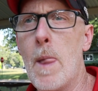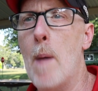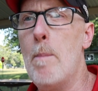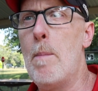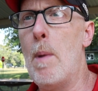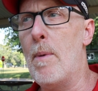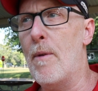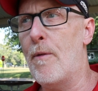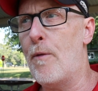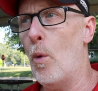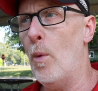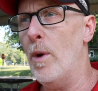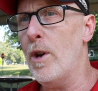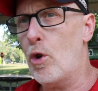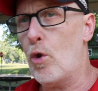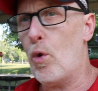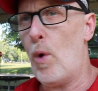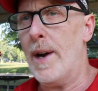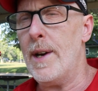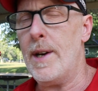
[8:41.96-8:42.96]
But before we
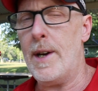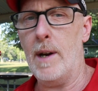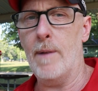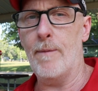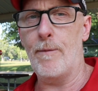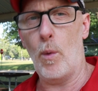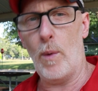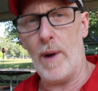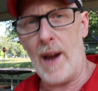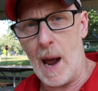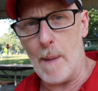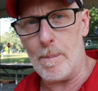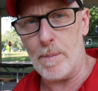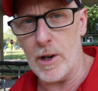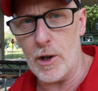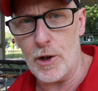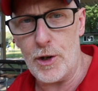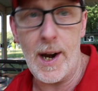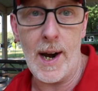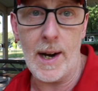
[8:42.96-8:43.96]
credit him for what
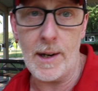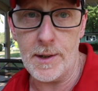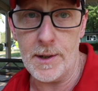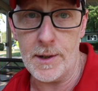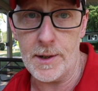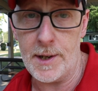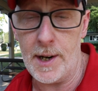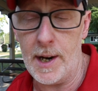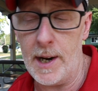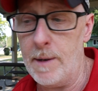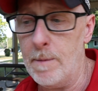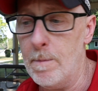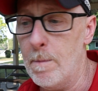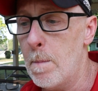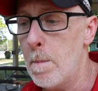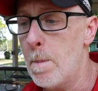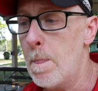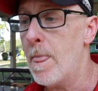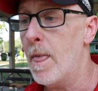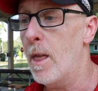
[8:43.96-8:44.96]
happened at Jackson State,
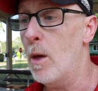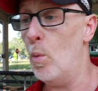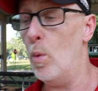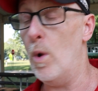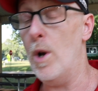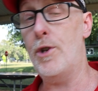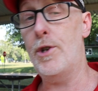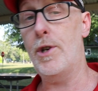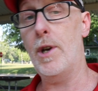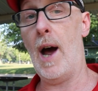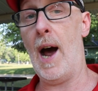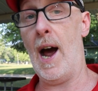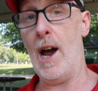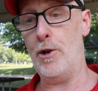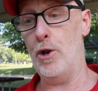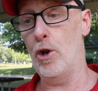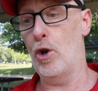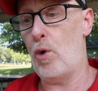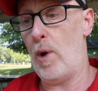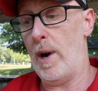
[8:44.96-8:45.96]
which I
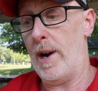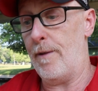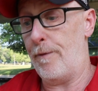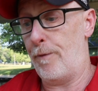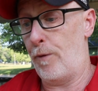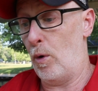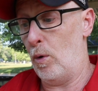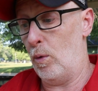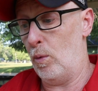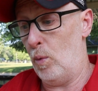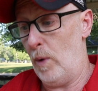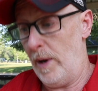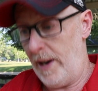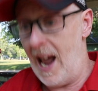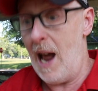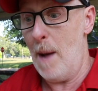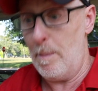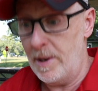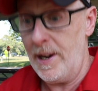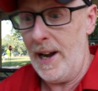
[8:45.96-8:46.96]
do credit for what
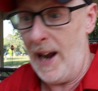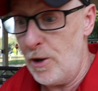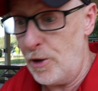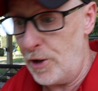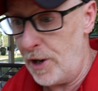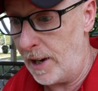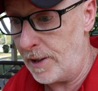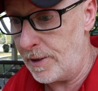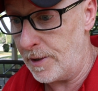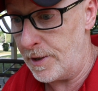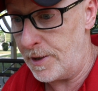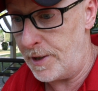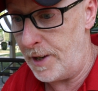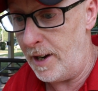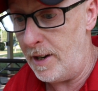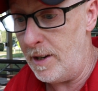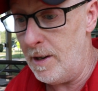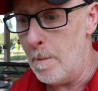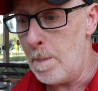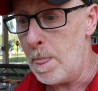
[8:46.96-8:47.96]
happened at Jackson
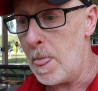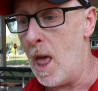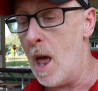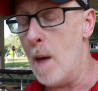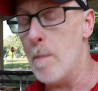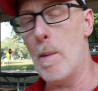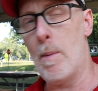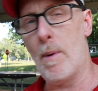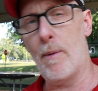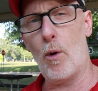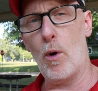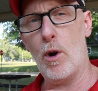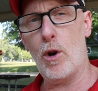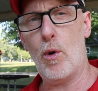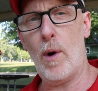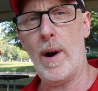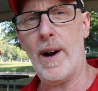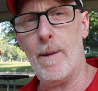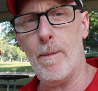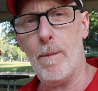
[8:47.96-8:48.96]
State, but before we
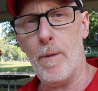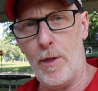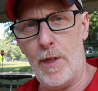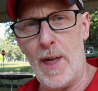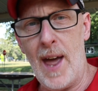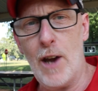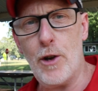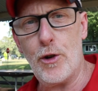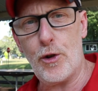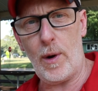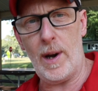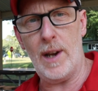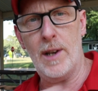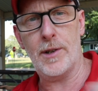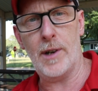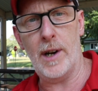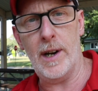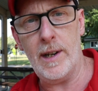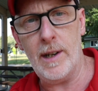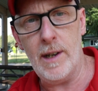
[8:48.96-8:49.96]
credit that
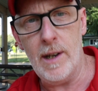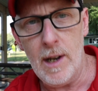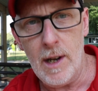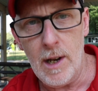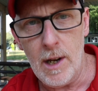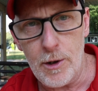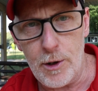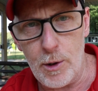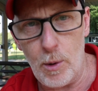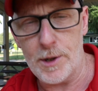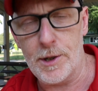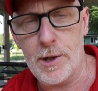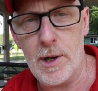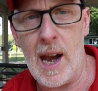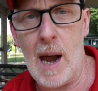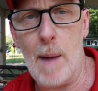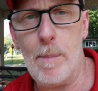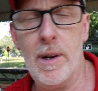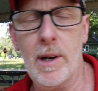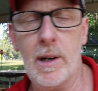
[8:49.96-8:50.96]
translating to what's going
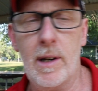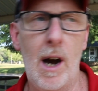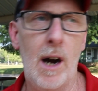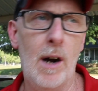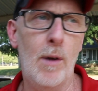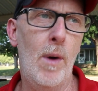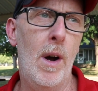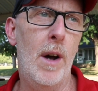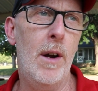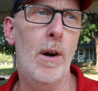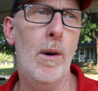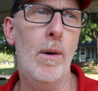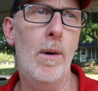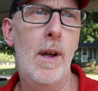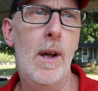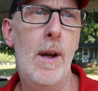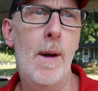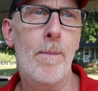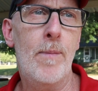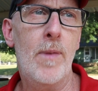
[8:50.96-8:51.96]
to happen at Colorado,
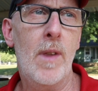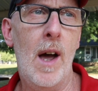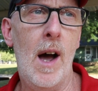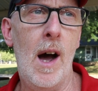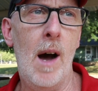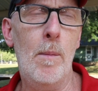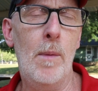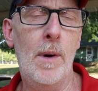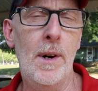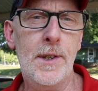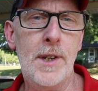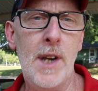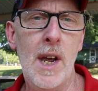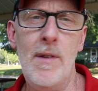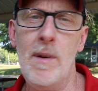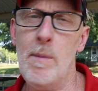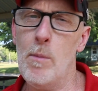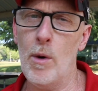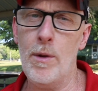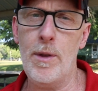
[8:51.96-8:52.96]
let's
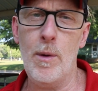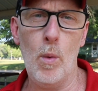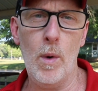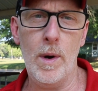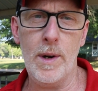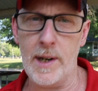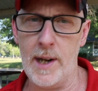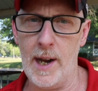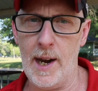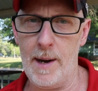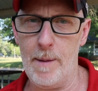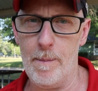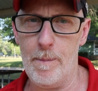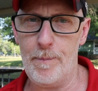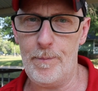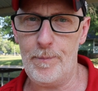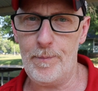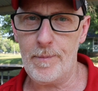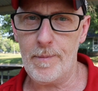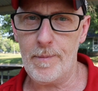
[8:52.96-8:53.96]
give it more than one game.